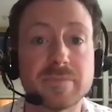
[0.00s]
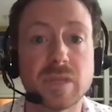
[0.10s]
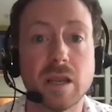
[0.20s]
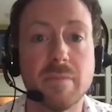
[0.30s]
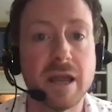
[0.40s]

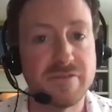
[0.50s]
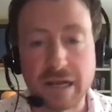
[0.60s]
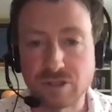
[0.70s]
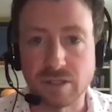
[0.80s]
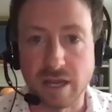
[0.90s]

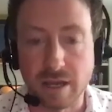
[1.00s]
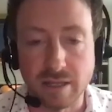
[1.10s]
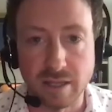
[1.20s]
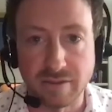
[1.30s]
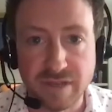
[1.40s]
manufacturer
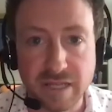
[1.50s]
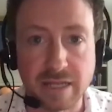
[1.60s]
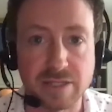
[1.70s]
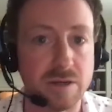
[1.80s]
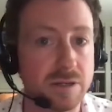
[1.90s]
like
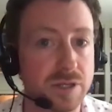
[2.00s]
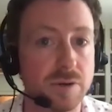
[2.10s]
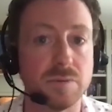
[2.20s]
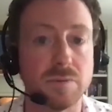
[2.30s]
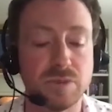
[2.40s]
Fiilex, and
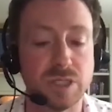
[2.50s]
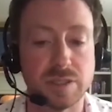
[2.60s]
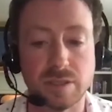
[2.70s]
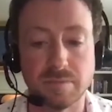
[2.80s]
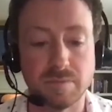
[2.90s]
also just
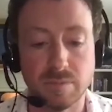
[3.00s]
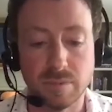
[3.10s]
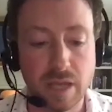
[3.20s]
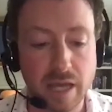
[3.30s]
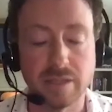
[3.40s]
the
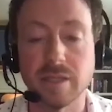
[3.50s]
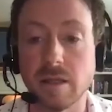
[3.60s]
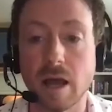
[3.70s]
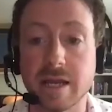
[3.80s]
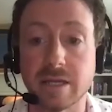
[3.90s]
LED
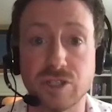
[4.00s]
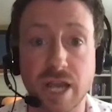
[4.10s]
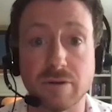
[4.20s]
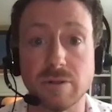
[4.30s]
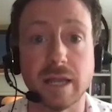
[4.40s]
lighting in
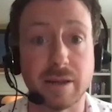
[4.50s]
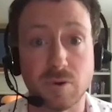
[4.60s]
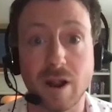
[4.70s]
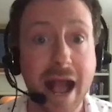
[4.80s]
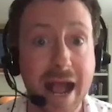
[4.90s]
general. Like,
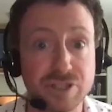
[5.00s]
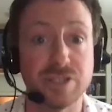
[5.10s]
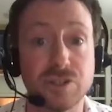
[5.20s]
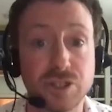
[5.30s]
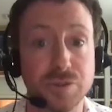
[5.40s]
we're
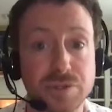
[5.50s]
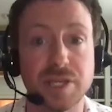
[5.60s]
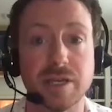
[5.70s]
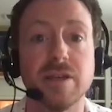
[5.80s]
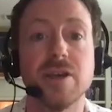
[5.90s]
actually
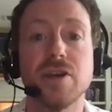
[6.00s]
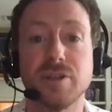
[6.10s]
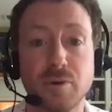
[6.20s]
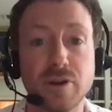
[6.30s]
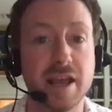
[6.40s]
choosing to
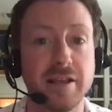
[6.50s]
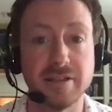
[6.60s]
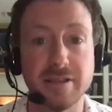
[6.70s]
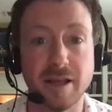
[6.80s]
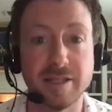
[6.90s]
put
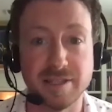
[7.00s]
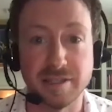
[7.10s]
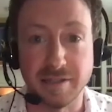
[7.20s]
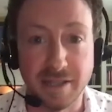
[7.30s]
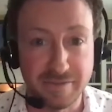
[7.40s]
LED lights in
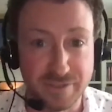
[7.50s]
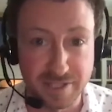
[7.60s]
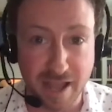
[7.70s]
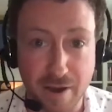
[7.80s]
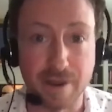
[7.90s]

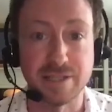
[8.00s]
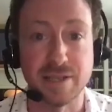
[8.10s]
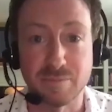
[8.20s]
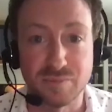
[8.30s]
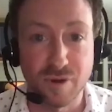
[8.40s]
lifts now as
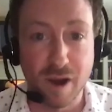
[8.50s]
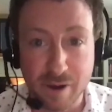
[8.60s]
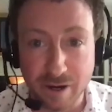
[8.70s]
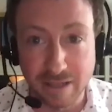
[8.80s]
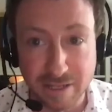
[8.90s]
a
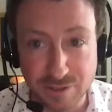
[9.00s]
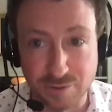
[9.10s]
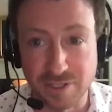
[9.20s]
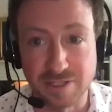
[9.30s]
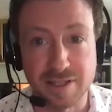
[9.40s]
primary light
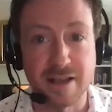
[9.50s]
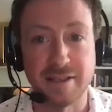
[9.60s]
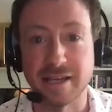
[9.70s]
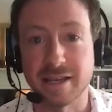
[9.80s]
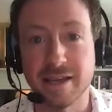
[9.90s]
source. It's not
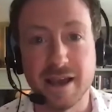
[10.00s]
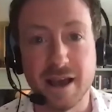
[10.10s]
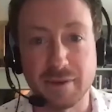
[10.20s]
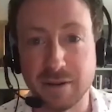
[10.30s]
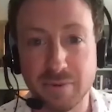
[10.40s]
like
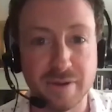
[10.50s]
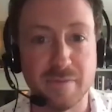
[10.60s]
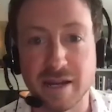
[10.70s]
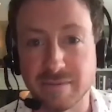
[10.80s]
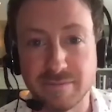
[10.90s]
I'm going to put my